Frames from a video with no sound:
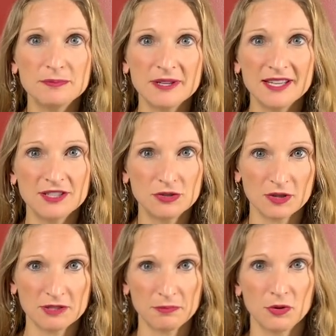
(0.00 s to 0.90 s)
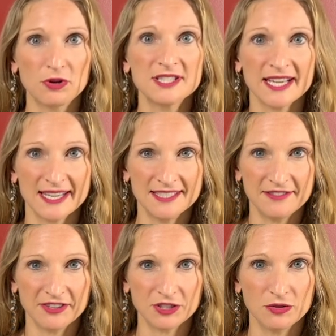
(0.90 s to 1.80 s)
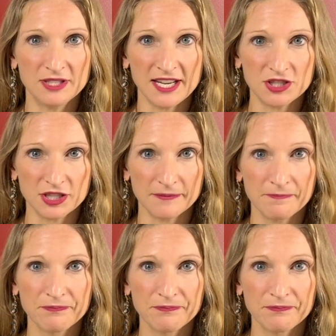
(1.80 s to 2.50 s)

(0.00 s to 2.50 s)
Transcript: begin to explore scientific notation.